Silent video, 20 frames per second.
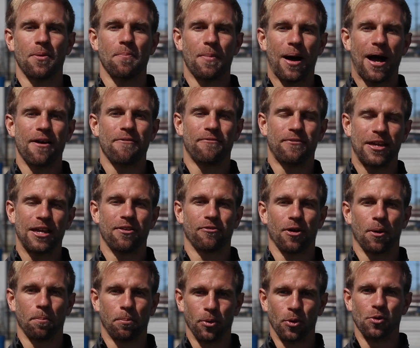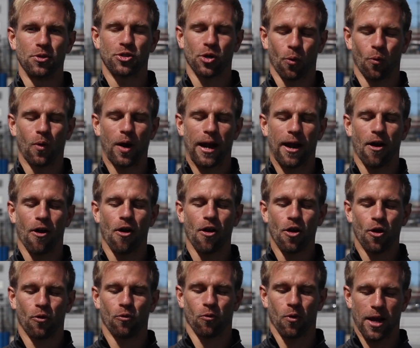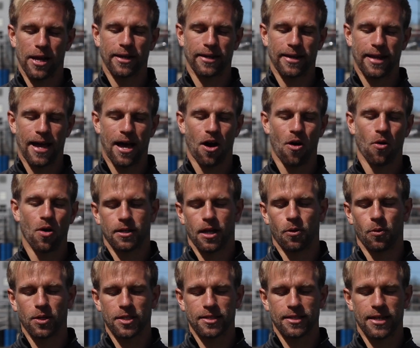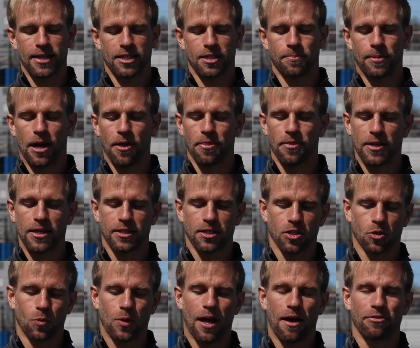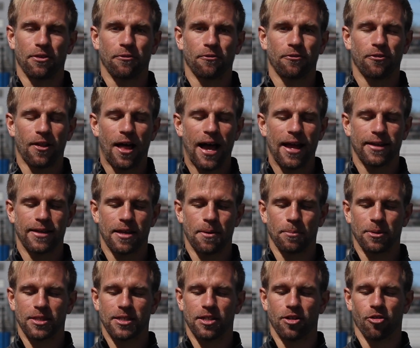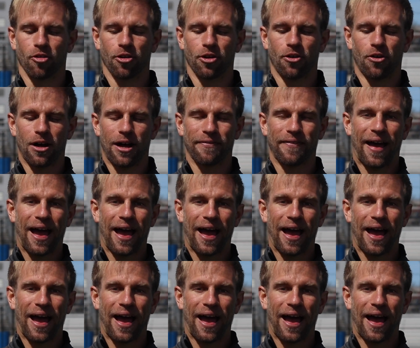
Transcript: my favorite boot to wear right now. Now, what's nice about this is we have the fly knit material on the